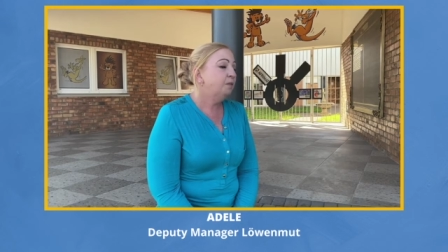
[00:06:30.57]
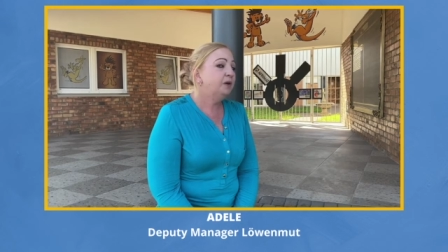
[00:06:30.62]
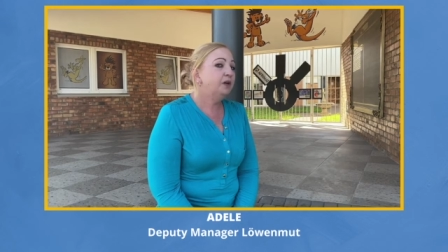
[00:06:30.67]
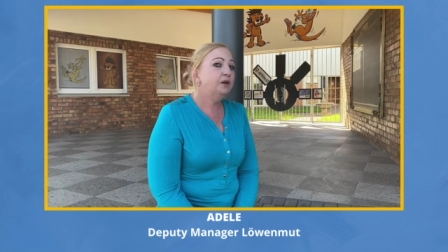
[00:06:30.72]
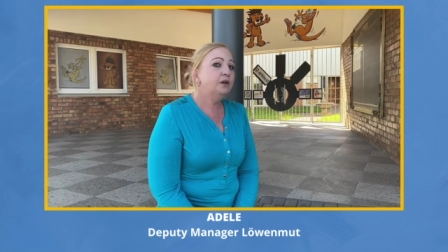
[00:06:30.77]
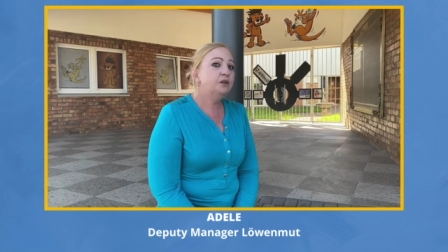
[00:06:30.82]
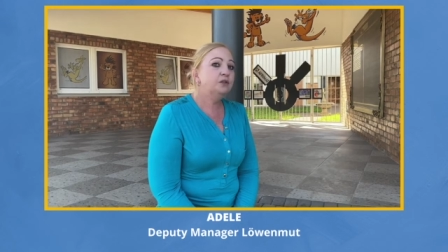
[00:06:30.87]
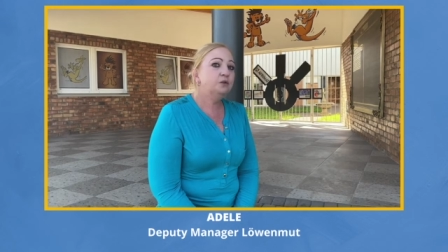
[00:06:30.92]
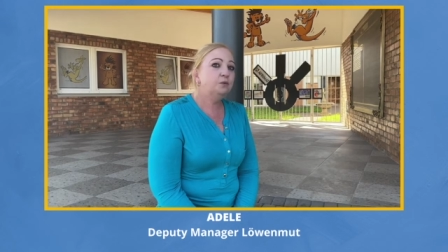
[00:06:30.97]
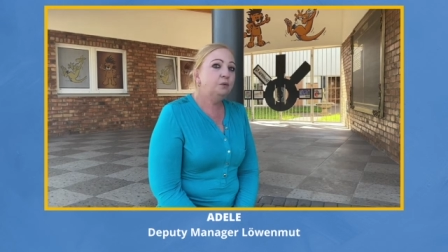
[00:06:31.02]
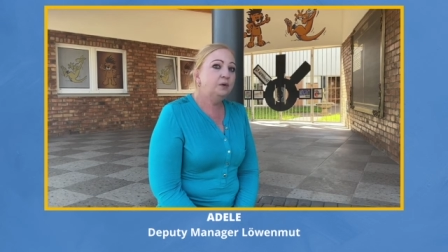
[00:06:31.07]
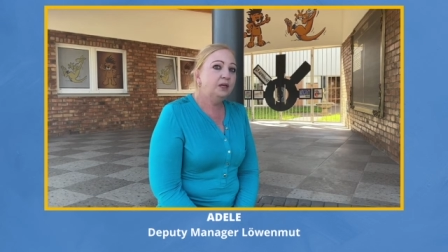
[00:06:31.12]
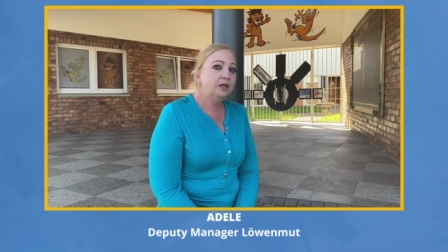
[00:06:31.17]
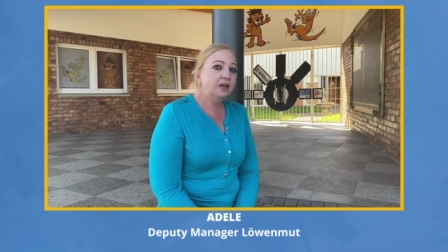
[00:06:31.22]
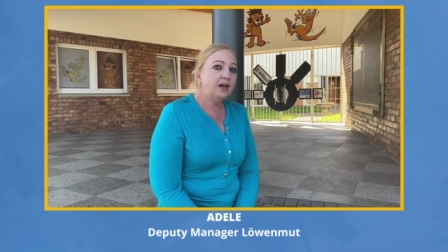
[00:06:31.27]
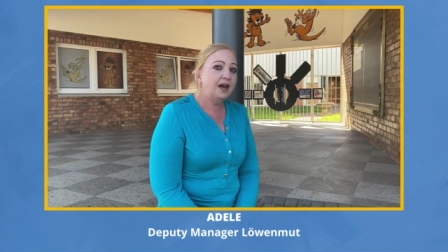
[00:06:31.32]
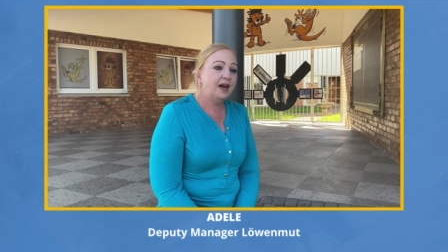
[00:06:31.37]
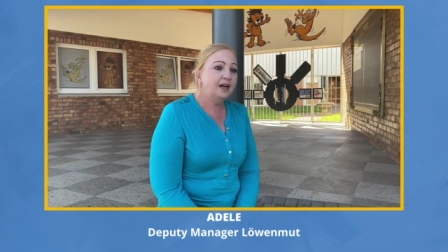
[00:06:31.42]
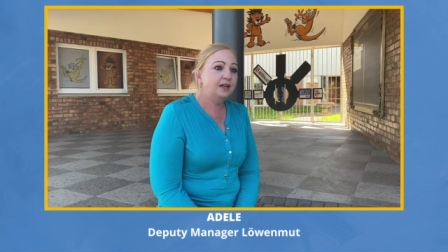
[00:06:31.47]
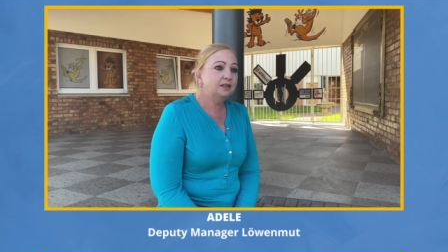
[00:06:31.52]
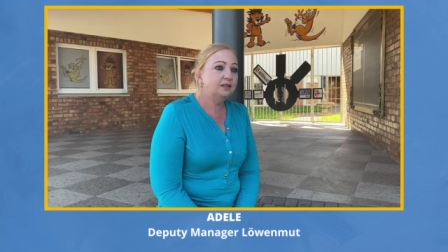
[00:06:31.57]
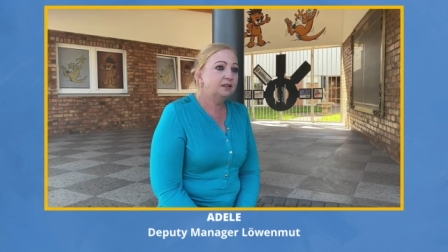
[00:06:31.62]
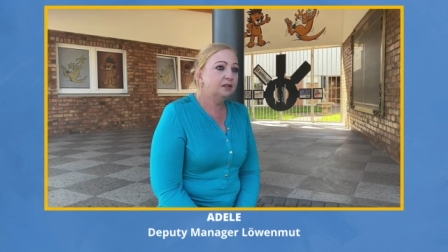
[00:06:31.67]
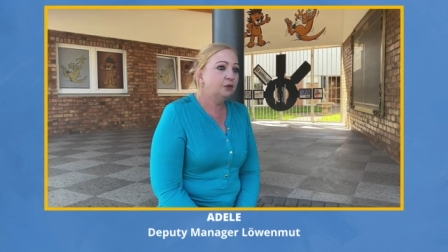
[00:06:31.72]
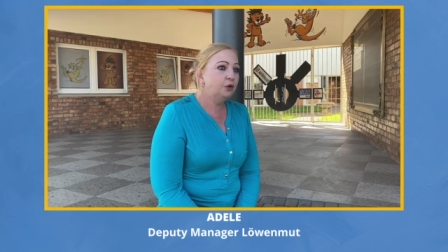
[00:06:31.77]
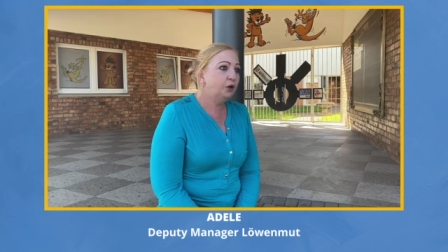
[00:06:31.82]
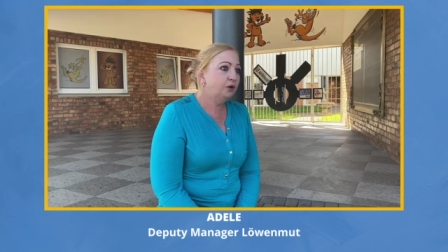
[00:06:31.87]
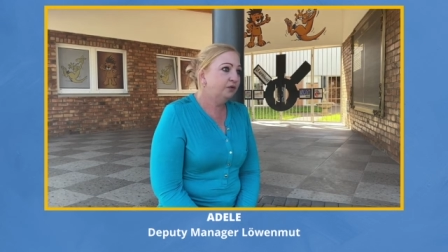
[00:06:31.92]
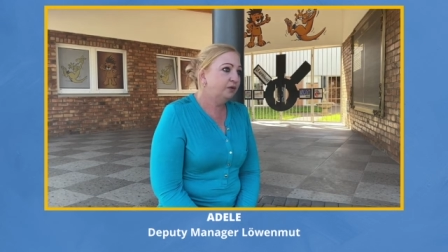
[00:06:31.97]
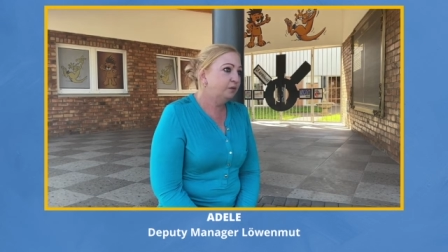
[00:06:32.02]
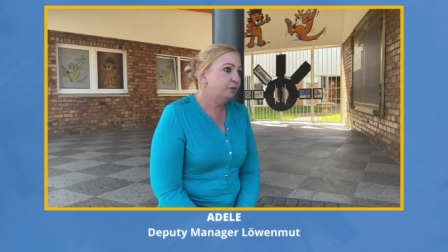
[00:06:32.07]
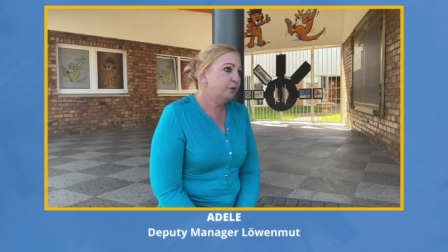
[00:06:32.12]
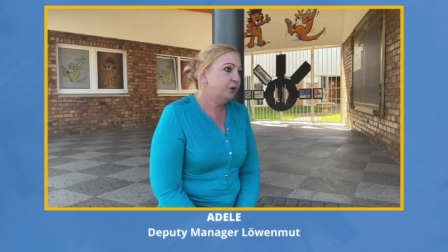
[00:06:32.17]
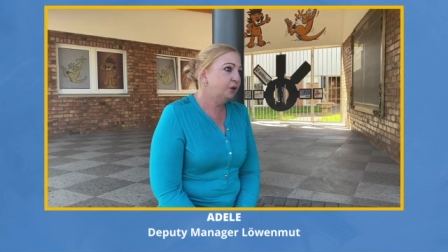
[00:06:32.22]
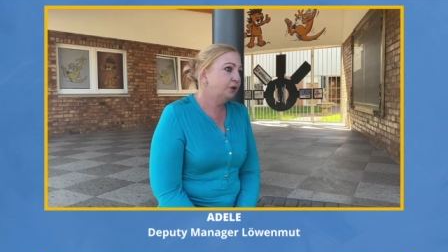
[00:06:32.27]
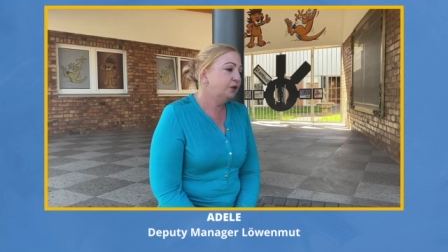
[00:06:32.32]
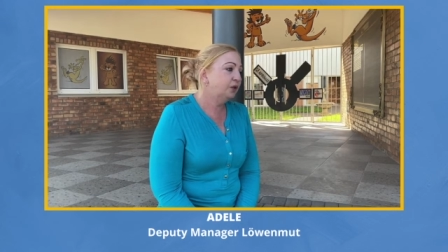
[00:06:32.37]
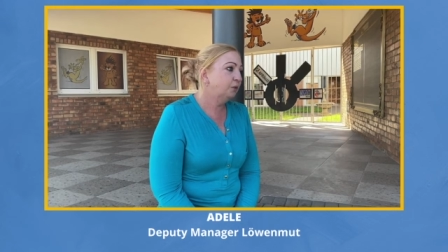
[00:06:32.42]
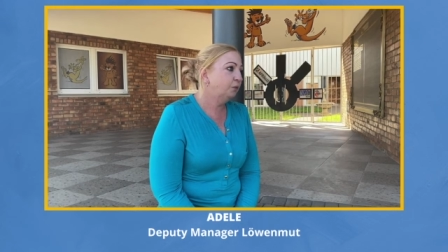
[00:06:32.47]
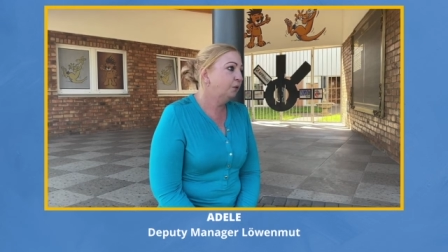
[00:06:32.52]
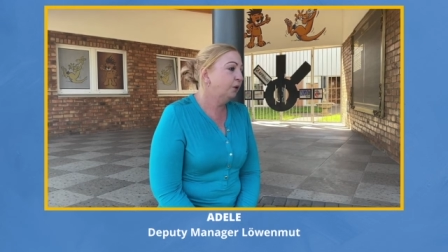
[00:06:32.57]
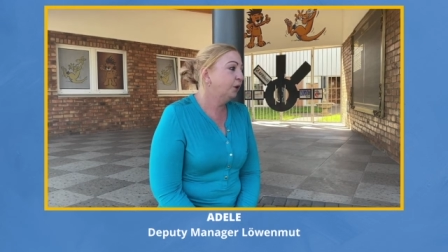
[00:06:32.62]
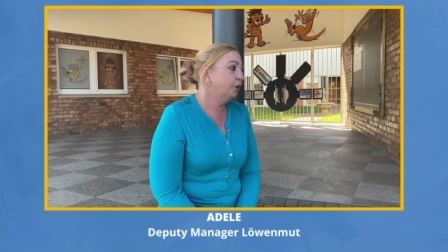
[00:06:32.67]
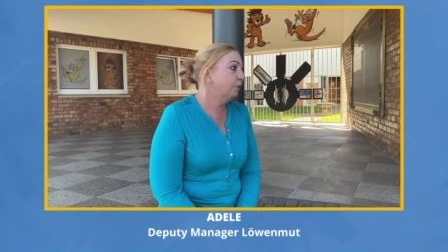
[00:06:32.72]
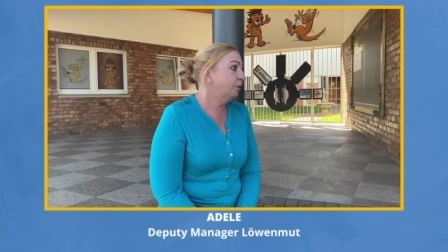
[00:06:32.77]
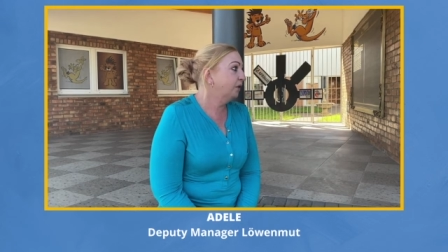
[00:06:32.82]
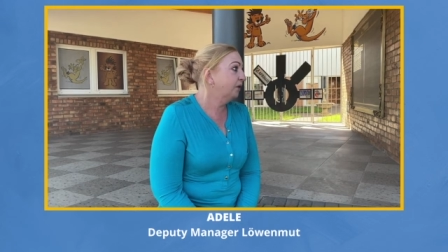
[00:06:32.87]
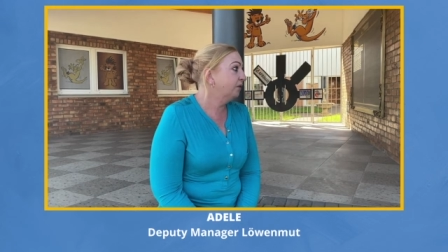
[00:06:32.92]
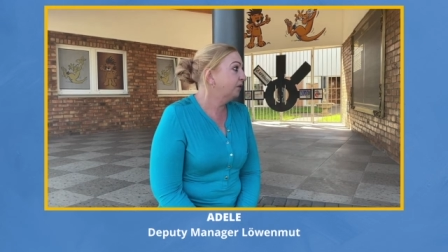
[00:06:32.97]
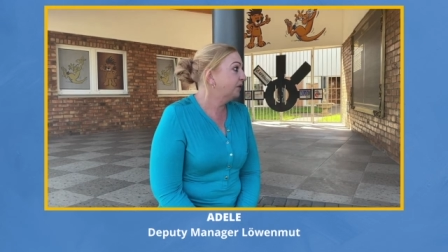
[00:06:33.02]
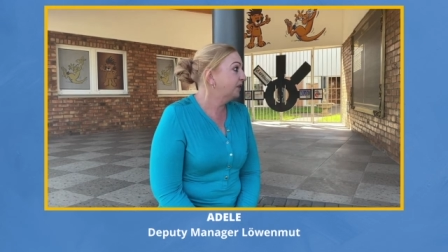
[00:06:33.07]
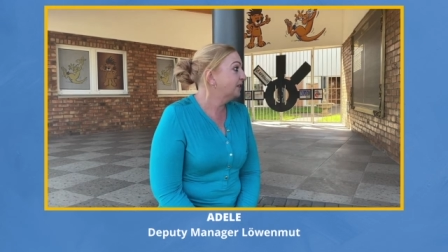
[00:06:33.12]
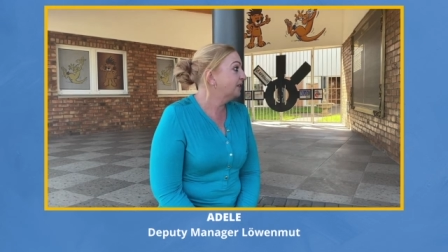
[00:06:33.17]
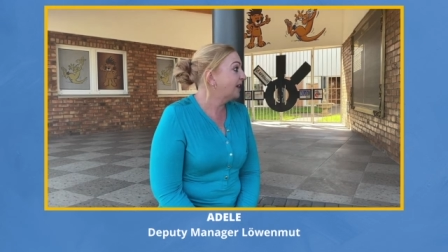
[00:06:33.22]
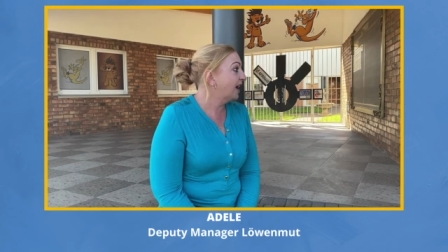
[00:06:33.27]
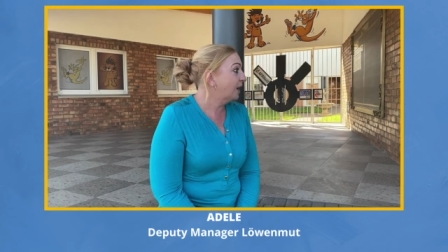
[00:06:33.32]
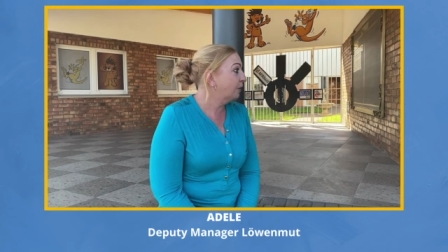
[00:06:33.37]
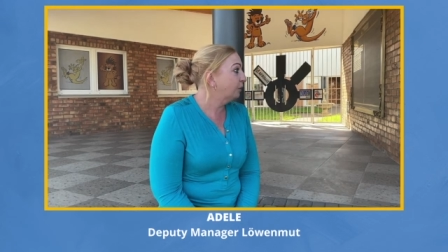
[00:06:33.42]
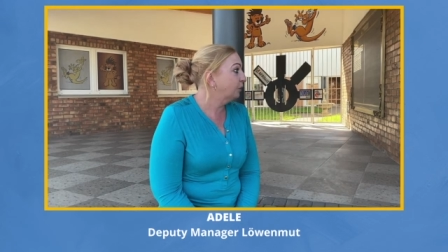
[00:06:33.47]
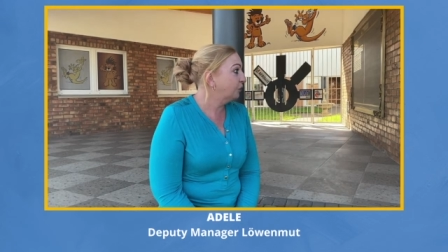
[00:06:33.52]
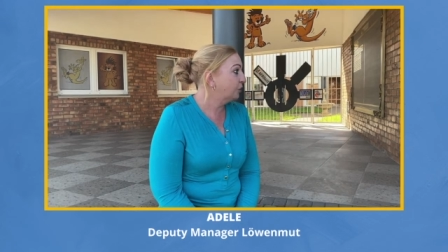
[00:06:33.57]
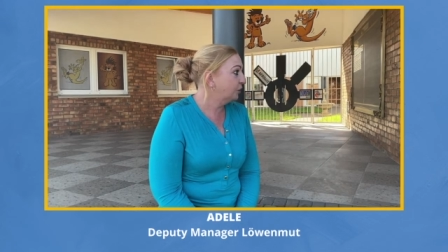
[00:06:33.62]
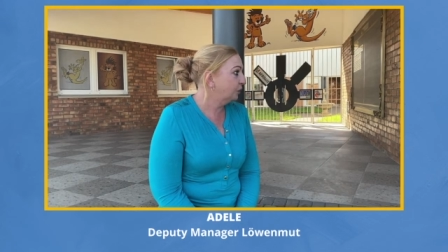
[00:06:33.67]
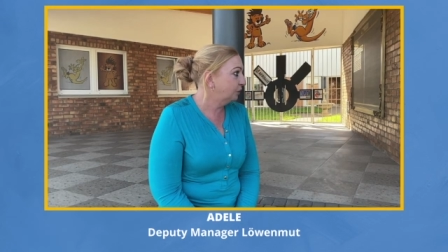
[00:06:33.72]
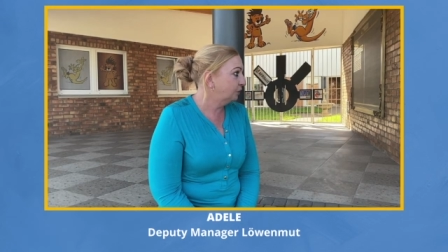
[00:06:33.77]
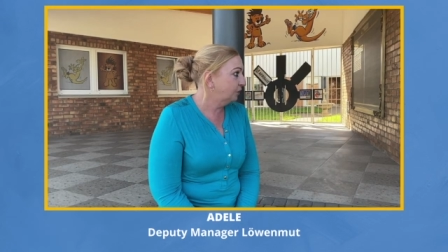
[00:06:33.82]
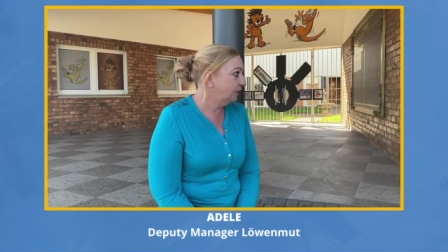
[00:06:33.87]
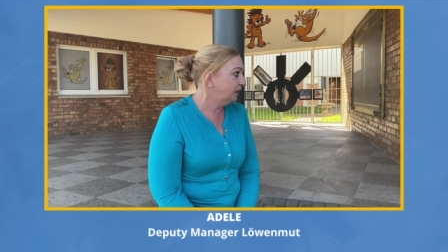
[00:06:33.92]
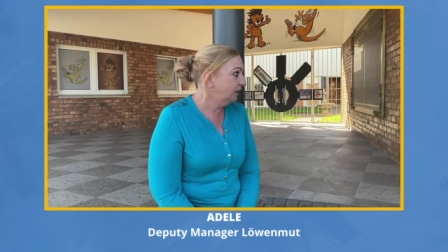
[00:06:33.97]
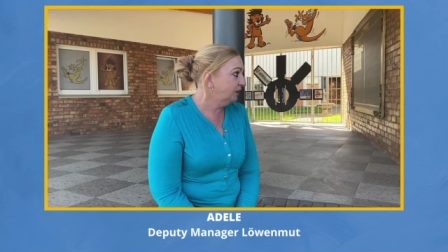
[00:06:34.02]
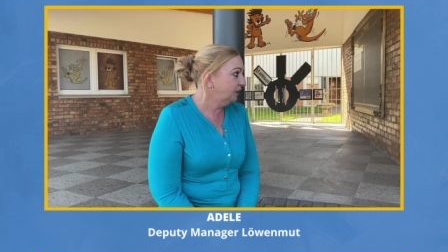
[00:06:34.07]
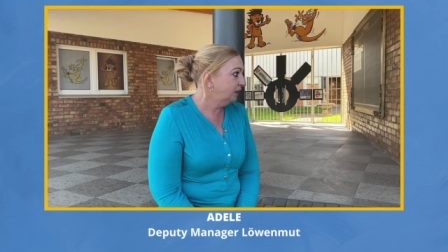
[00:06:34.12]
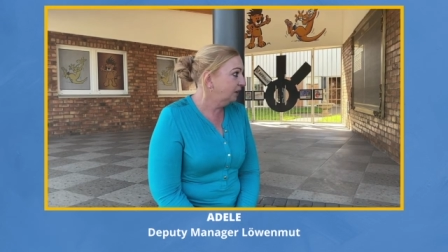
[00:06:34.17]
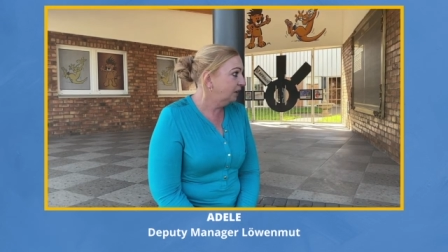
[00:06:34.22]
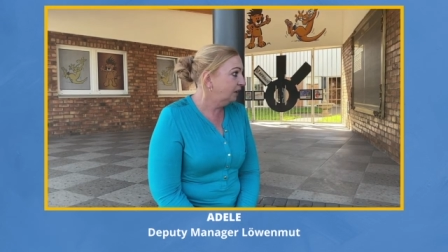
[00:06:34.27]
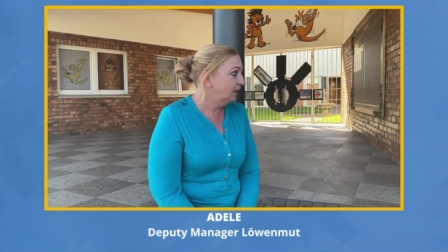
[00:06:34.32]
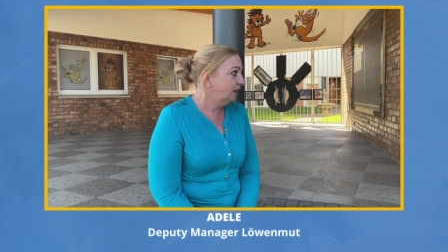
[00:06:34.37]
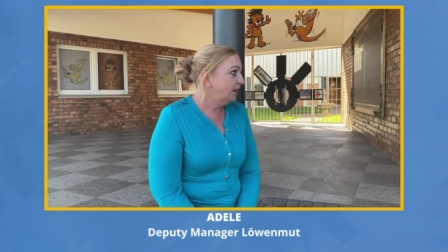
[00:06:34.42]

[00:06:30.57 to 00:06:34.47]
Because we as Löwenmut work with disabled children